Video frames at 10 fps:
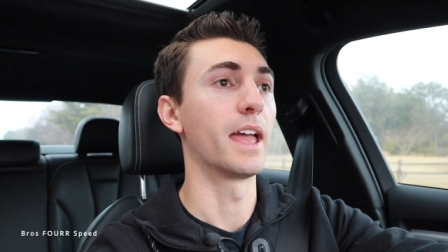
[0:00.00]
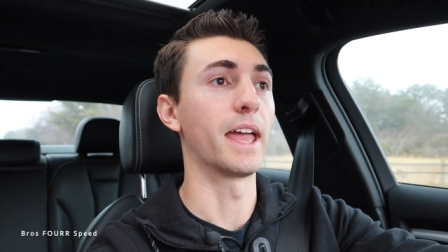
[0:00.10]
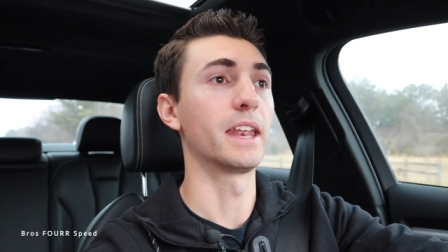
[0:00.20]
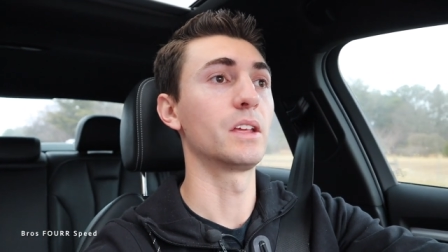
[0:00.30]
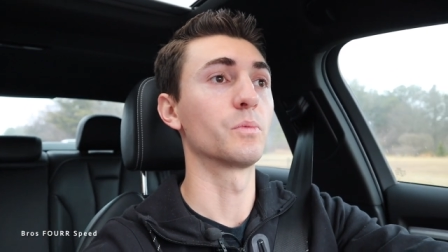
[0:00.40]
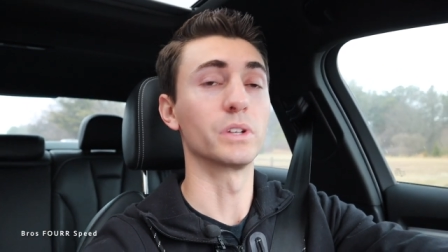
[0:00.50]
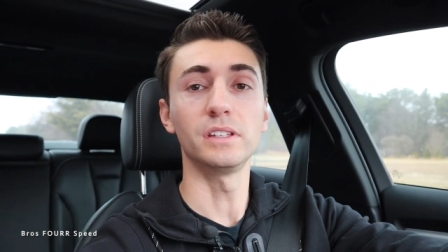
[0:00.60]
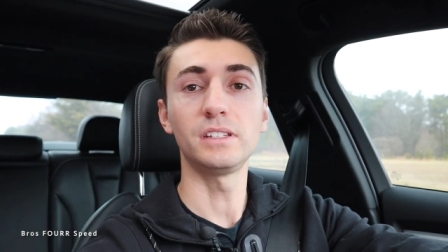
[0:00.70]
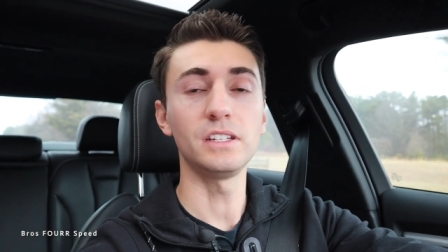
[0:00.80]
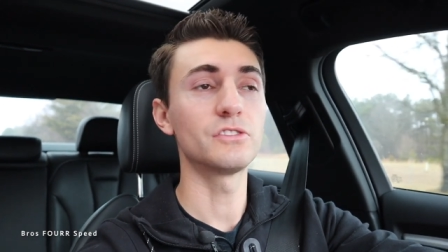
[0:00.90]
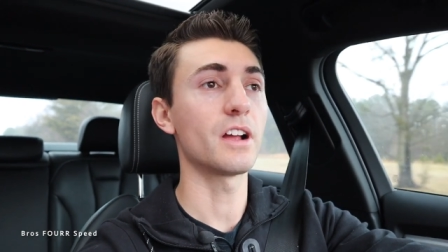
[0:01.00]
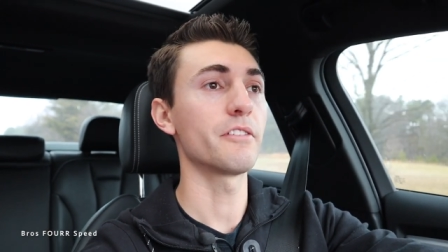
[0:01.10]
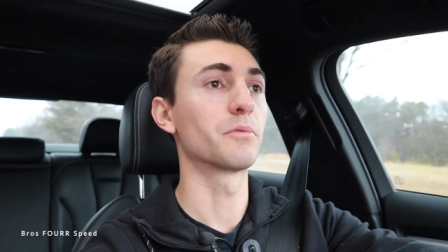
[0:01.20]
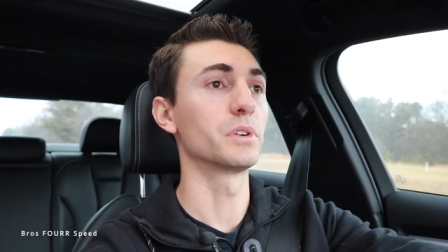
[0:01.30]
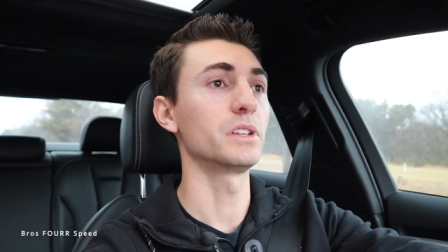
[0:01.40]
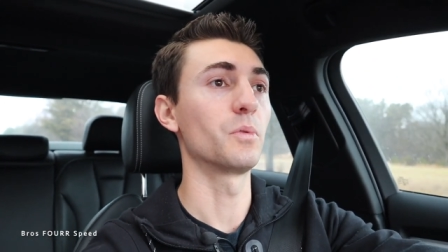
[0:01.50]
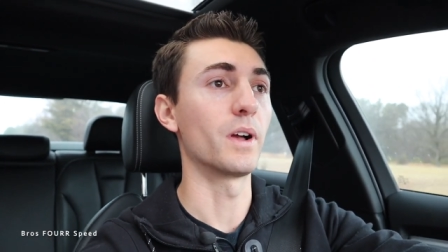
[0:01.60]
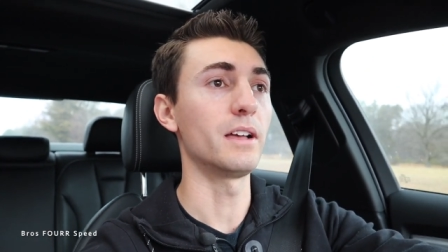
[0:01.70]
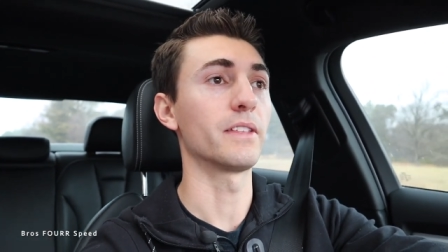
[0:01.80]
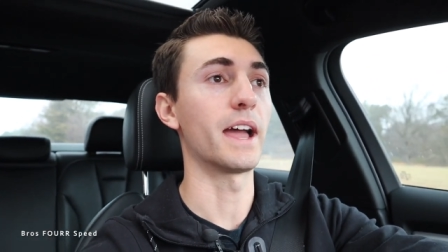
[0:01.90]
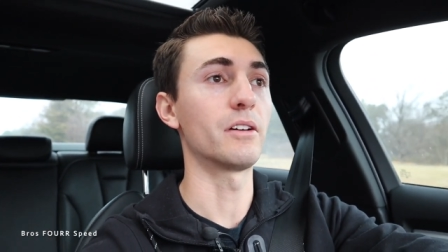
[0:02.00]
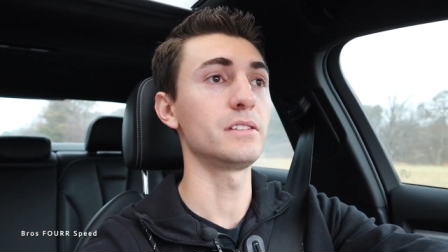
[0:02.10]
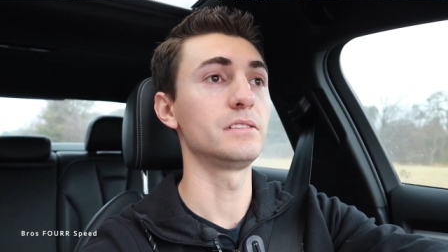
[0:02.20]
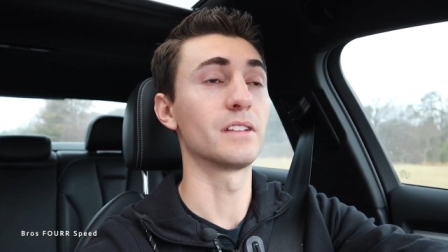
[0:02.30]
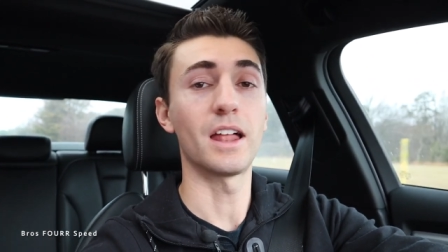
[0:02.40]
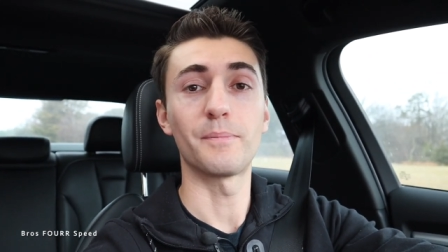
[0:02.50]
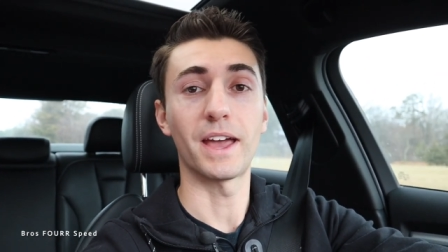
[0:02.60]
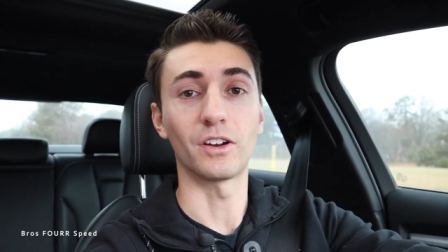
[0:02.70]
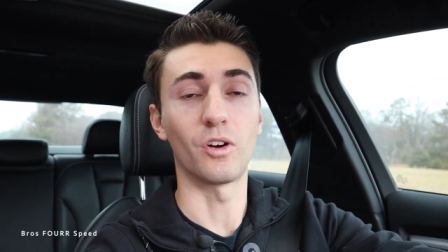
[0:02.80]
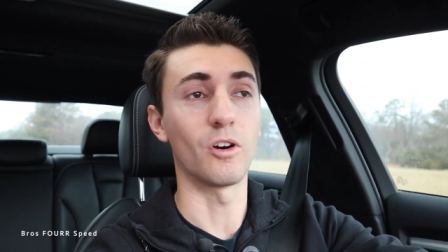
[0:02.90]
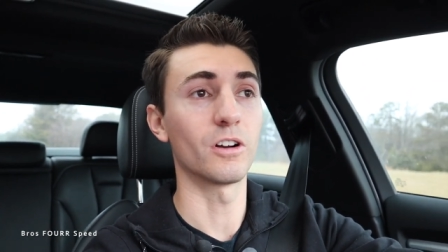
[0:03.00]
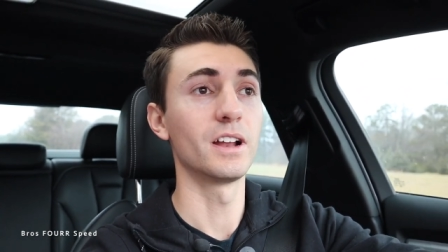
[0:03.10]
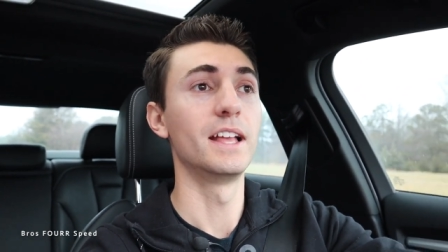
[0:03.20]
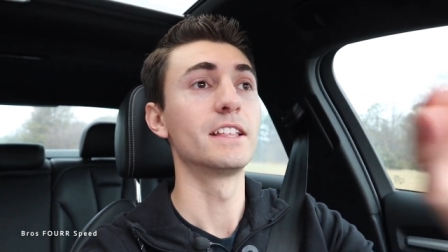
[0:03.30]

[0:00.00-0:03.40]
And it really did drive really well. The Audi is not a bad car.